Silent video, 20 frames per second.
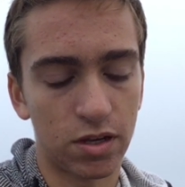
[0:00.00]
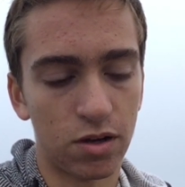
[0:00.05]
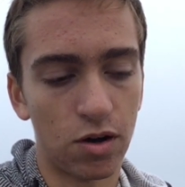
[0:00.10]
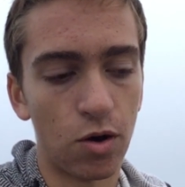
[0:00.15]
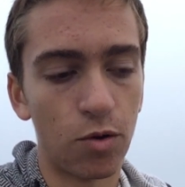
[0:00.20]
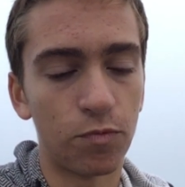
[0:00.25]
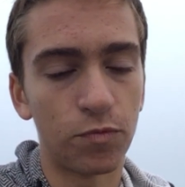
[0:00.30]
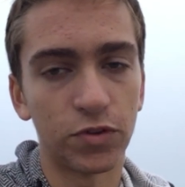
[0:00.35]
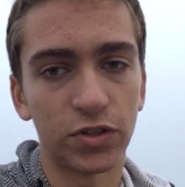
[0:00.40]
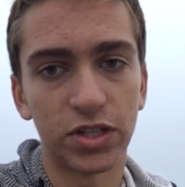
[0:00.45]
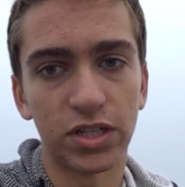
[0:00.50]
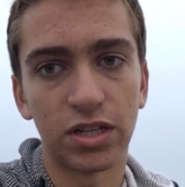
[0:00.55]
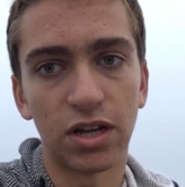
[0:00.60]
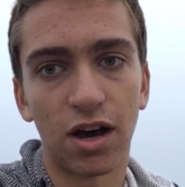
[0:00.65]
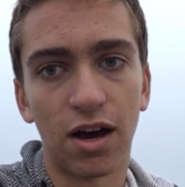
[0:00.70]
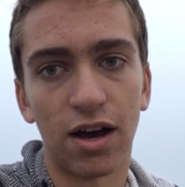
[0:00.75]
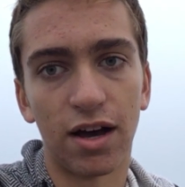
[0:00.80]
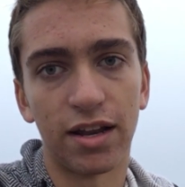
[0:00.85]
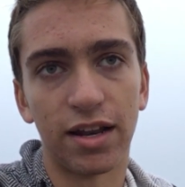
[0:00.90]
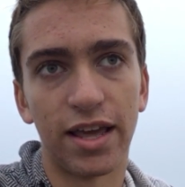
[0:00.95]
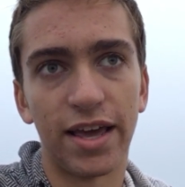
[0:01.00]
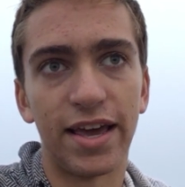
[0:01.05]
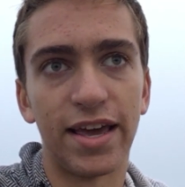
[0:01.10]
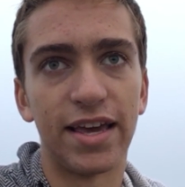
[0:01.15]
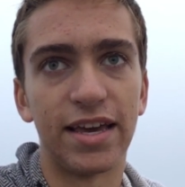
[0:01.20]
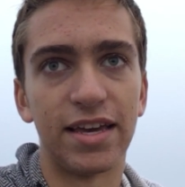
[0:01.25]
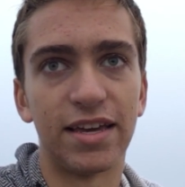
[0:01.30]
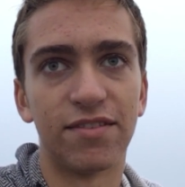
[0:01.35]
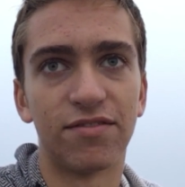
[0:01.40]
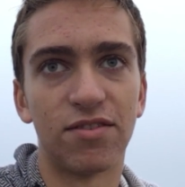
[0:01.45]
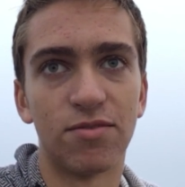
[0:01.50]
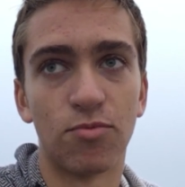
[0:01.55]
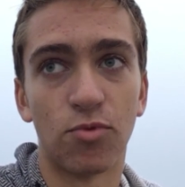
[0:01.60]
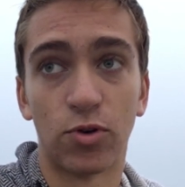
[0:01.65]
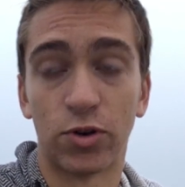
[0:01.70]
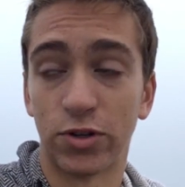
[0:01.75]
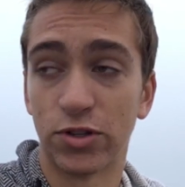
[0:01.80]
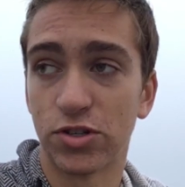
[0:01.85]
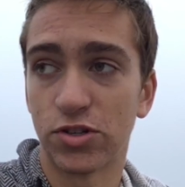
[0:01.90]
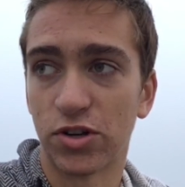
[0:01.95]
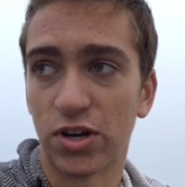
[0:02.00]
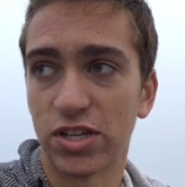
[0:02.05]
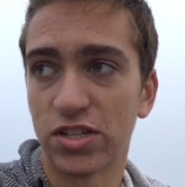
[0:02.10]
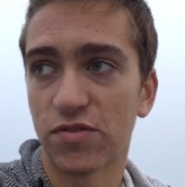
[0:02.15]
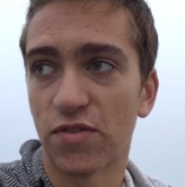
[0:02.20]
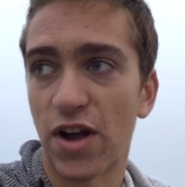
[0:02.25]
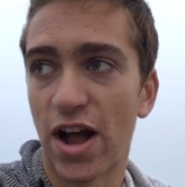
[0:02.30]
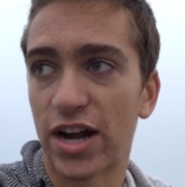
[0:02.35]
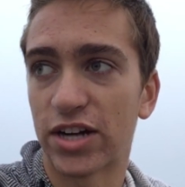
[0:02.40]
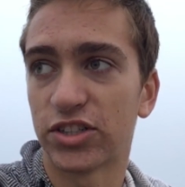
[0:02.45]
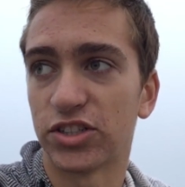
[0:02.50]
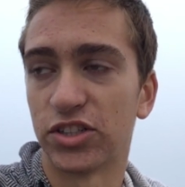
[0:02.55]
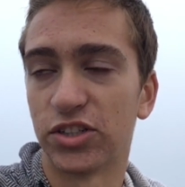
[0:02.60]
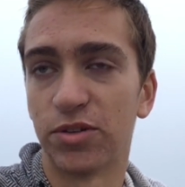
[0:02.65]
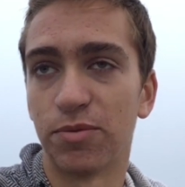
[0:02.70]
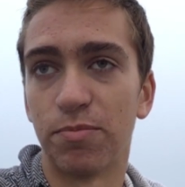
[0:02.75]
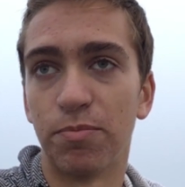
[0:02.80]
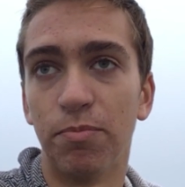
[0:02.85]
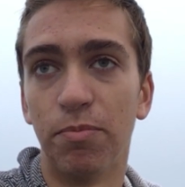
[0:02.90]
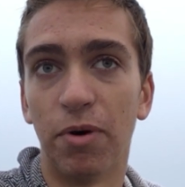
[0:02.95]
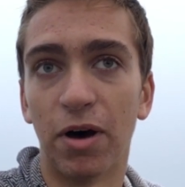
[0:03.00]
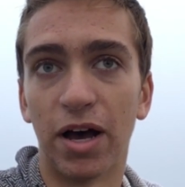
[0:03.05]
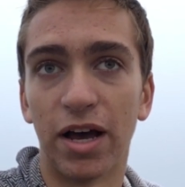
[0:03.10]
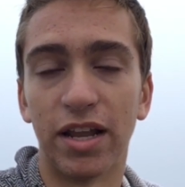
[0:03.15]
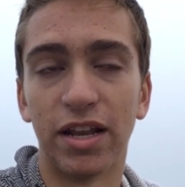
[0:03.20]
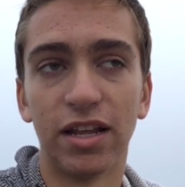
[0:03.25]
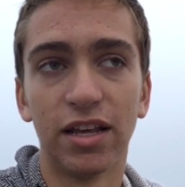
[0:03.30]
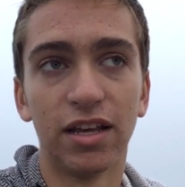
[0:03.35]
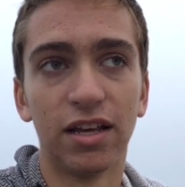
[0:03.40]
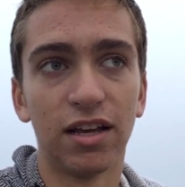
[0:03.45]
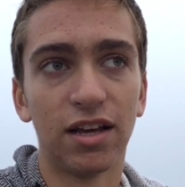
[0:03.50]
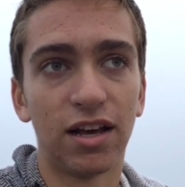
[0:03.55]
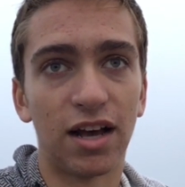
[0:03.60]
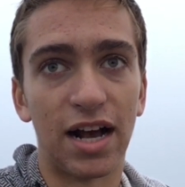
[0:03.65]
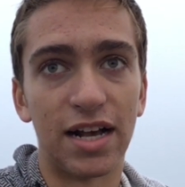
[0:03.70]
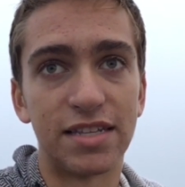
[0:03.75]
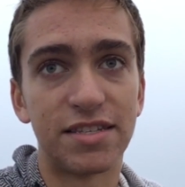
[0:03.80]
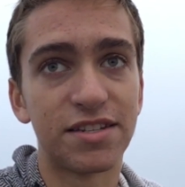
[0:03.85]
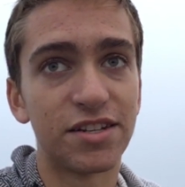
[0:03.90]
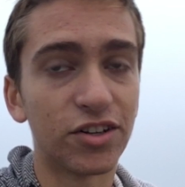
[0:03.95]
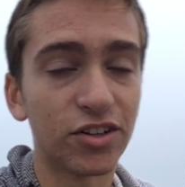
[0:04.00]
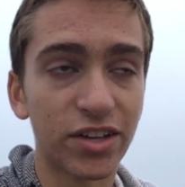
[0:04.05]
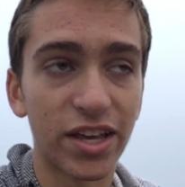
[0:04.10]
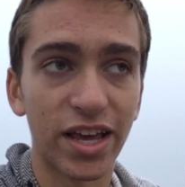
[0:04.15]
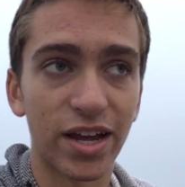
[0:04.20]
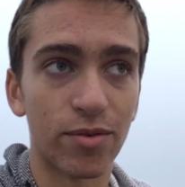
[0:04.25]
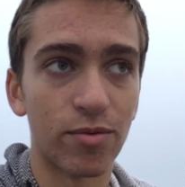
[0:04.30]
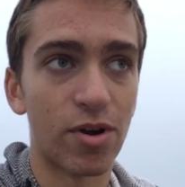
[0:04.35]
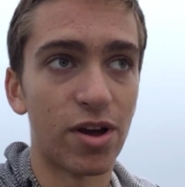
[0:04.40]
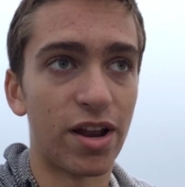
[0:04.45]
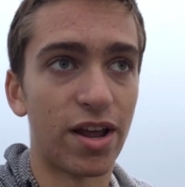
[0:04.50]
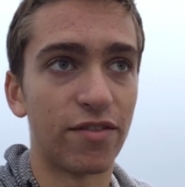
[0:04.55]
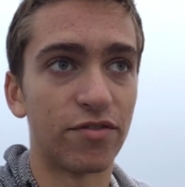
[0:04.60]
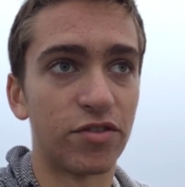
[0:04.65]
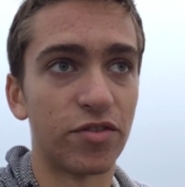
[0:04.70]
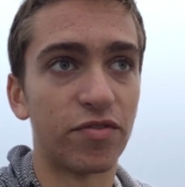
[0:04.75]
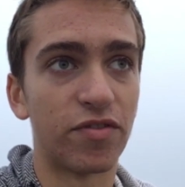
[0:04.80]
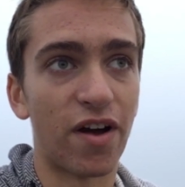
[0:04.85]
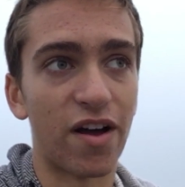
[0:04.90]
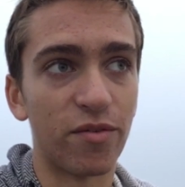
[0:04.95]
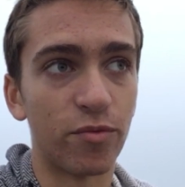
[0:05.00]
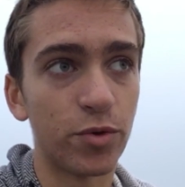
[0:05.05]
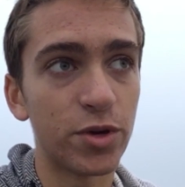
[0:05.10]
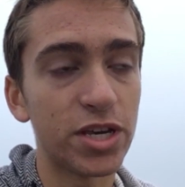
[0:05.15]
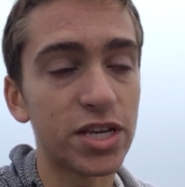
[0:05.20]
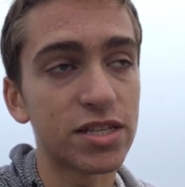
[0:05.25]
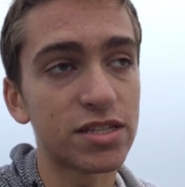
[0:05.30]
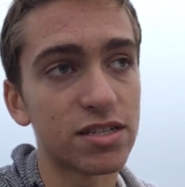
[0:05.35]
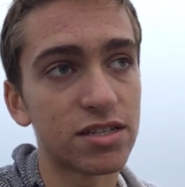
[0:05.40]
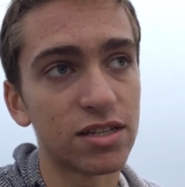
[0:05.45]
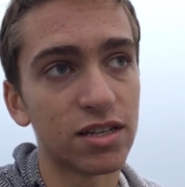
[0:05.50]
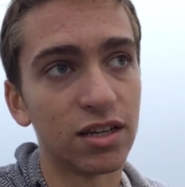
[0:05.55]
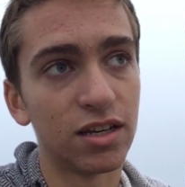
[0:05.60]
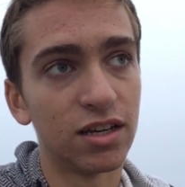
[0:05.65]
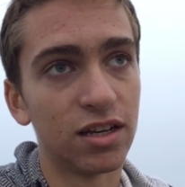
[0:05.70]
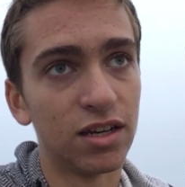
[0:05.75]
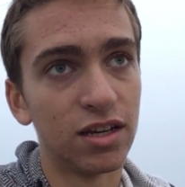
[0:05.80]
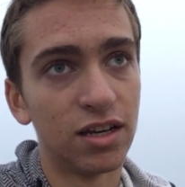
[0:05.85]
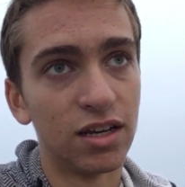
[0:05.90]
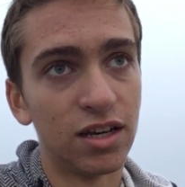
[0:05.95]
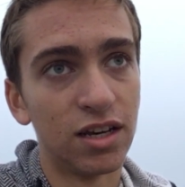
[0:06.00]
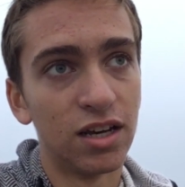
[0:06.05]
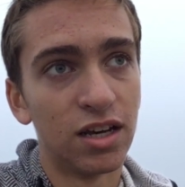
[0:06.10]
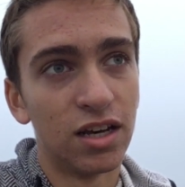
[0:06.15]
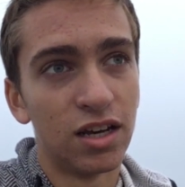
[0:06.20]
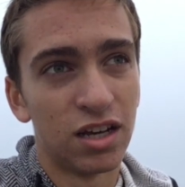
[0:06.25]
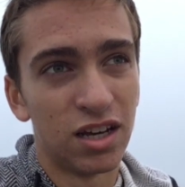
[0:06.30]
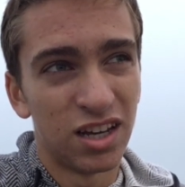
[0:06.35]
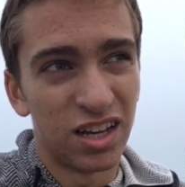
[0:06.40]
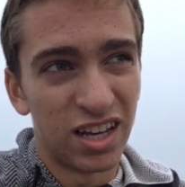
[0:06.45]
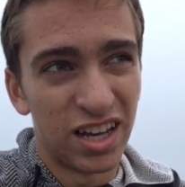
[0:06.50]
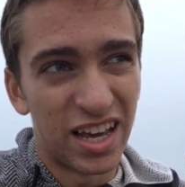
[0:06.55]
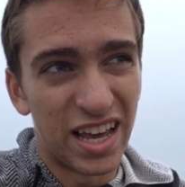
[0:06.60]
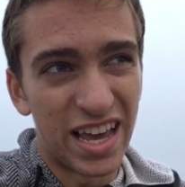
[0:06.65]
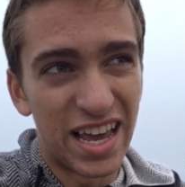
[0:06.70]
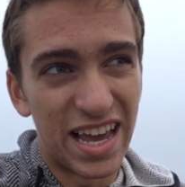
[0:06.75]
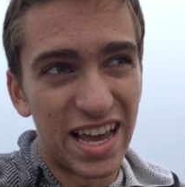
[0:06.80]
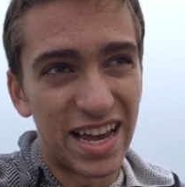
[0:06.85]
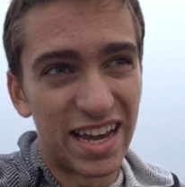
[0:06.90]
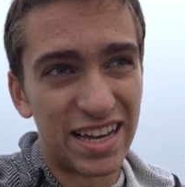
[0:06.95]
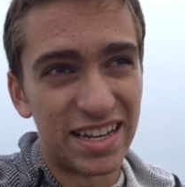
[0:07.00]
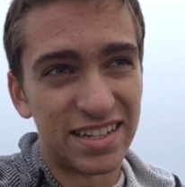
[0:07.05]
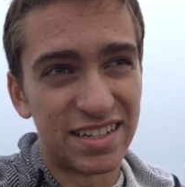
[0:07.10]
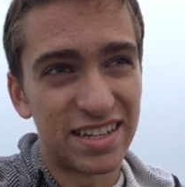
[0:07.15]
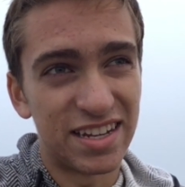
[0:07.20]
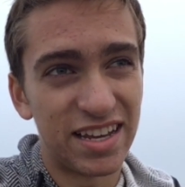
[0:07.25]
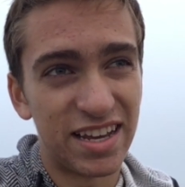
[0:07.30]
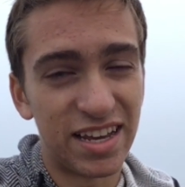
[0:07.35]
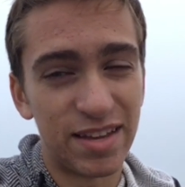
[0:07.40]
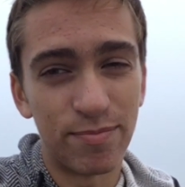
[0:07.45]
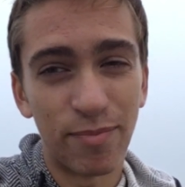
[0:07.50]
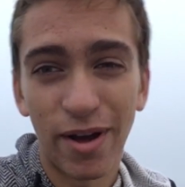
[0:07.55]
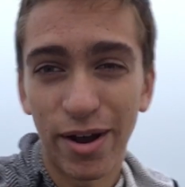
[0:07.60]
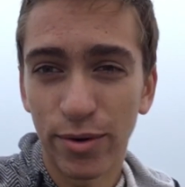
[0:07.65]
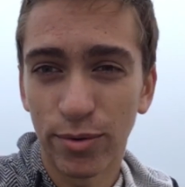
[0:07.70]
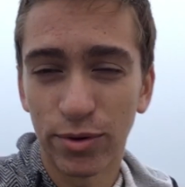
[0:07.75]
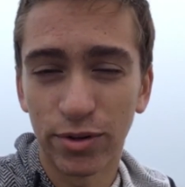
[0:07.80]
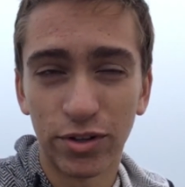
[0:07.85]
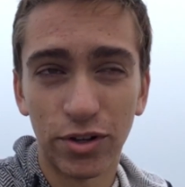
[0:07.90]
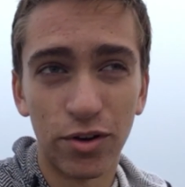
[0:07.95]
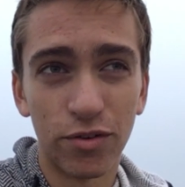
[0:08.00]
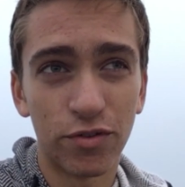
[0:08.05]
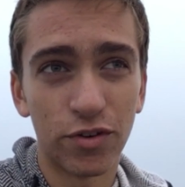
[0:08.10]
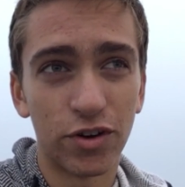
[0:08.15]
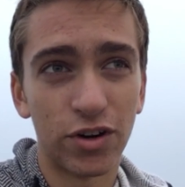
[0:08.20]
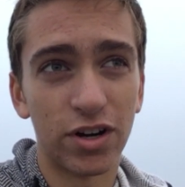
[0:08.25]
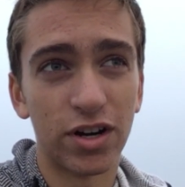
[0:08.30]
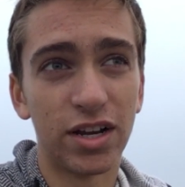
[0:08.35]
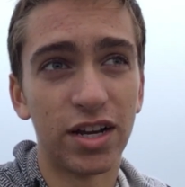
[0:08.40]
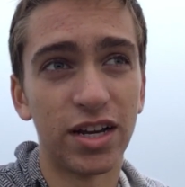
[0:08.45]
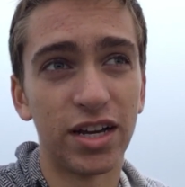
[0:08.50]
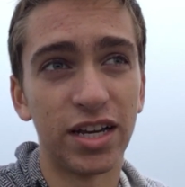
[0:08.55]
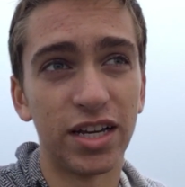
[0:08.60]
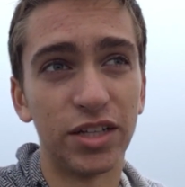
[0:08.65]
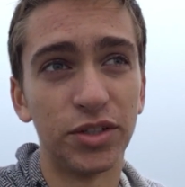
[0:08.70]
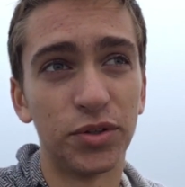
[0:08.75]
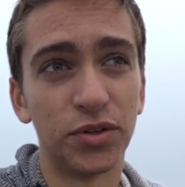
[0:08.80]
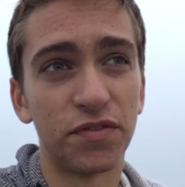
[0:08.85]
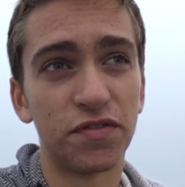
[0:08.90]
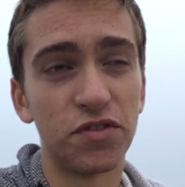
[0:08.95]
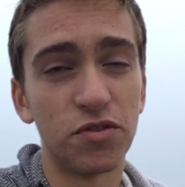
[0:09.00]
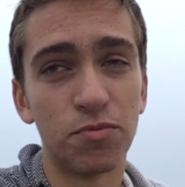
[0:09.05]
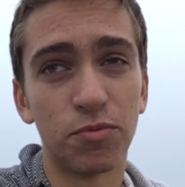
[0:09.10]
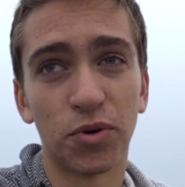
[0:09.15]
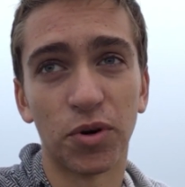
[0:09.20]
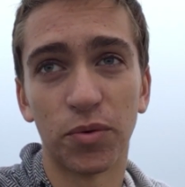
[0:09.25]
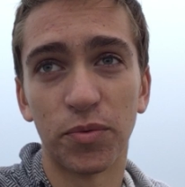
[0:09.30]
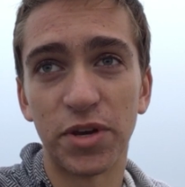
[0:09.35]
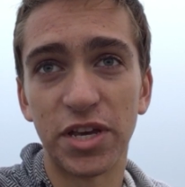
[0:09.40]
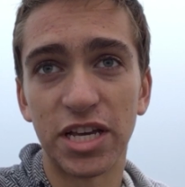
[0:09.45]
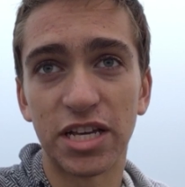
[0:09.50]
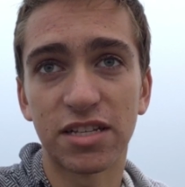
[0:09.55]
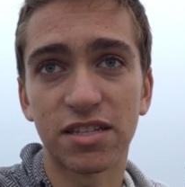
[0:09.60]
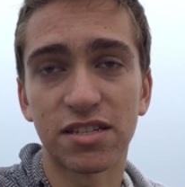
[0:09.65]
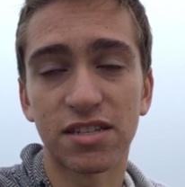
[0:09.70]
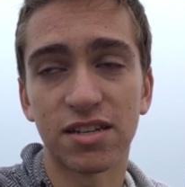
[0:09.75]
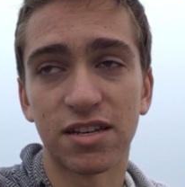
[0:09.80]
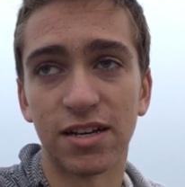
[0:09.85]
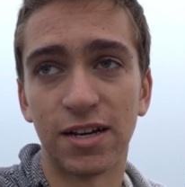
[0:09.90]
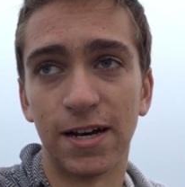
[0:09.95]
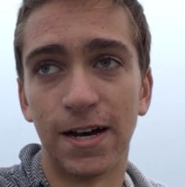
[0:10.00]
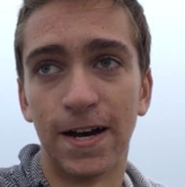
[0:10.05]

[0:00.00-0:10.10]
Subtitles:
Hopefully not a femoral stress fracture, but I still can't run after 5 weeks, and it might roll over into a few more weeks.